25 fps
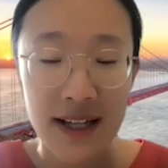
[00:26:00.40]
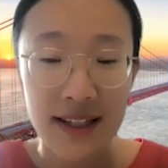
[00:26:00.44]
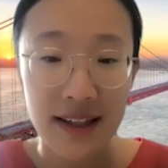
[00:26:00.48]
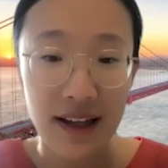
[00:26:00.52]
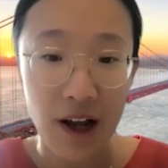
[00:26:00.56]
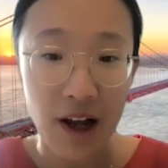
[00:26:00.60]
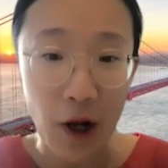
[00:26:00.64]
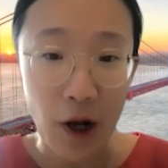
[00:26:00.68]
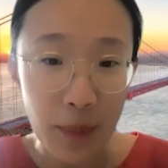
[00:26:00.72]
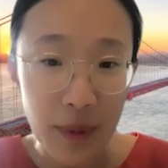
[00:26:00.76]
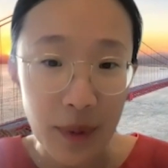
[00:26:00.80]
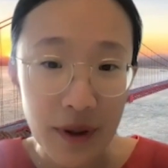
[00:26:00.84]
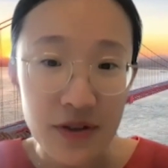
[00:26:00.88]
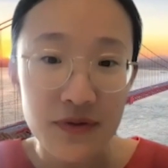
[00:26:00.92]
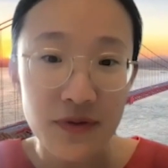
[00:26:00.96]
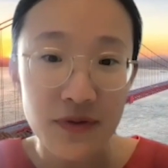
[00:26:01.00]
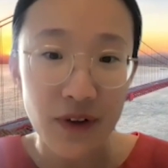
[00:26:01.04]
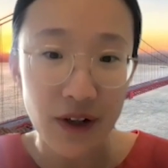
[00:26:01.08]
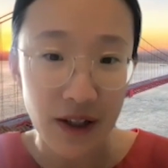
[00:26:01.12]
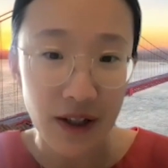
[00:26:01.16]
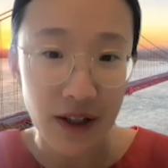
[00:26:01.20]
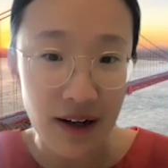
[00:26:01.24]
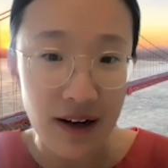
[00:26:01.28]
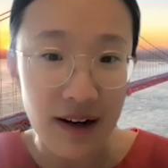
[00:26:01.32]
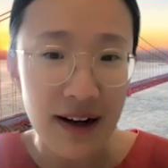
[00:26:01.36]
that help us
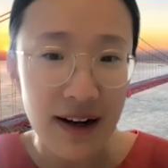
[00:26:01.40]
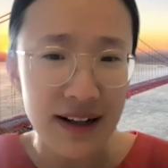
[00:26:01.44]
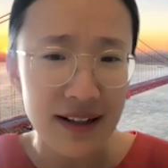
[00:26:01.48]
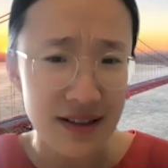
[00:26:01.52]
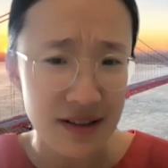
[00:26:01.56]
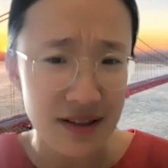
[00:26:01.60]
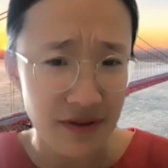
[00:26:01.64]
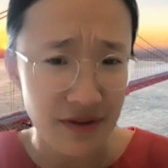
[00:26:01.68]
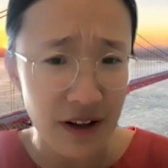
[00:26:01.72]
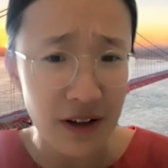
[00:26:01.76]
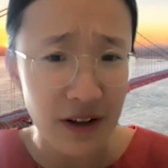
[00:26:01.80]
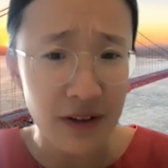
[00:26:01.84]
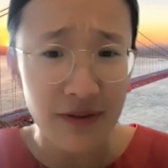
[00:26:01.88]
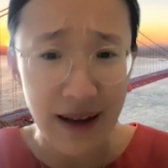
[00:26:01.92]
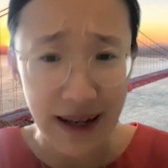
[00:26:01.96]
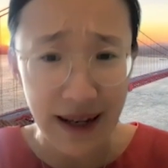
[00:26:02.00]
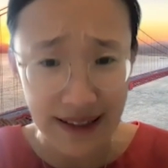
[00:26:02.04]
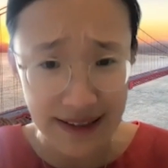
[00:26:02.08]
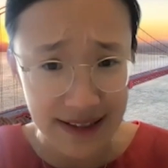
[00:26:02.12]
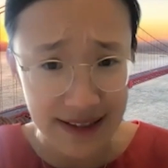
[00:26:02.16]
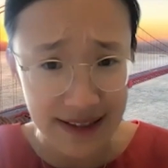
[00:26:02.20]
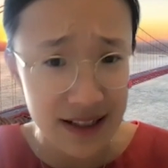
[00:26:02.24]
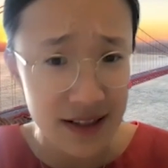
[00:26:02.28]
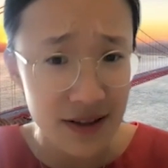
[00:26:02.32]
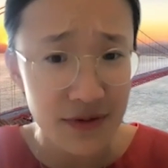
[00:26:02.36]
figure out how to develop
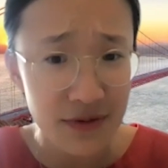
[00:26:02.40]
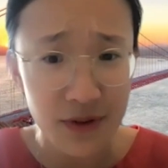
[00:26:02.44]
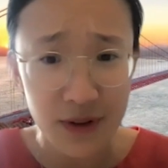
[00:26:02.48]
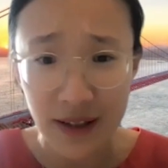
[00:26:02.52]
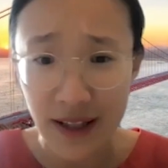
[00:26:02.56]
vaccines for